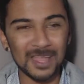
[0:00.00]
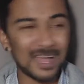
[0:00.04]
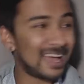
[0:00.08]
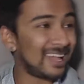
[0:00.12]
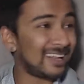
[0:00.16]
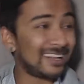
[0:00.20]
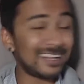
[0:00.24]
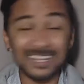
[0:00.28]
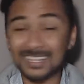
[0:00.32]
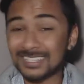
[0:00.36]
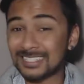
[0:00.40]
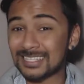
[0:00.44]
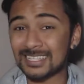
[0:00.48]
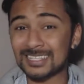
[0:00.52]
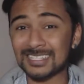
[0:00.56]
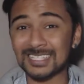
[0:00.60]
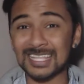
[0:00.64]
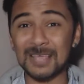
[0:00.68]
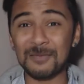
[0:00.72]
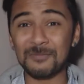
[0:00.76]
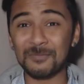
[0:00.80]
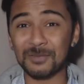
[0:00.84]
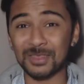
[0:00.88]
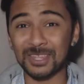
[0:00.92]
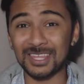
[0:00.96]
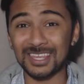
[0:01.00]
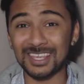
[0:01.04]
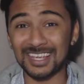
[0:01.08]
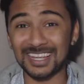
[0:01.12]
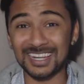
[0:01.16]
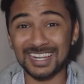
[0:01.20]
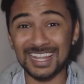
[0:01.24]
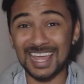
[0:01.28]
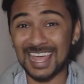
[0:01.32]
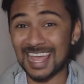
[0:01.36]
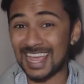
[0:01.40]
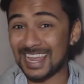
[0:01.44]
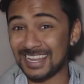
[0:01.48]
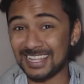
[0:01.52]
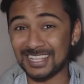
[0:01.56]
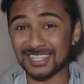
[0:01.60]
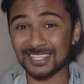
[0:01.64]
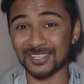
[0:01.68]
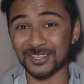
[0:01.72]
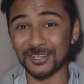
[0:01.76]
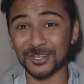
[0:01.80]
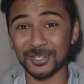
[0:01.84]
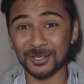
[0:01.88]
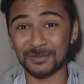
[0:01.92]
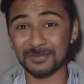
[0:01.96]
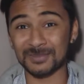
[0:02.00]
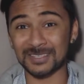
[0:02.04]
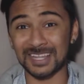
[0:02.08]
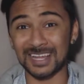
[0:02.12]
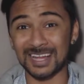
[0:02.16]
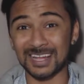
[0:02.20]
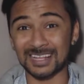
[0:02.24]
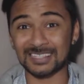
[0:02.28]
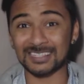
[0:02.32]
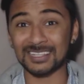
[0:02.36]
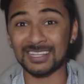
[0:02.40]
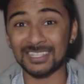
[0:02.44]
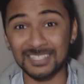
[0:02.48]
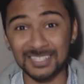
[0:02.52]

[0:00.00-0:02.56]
And it's the same thing in any circumstance.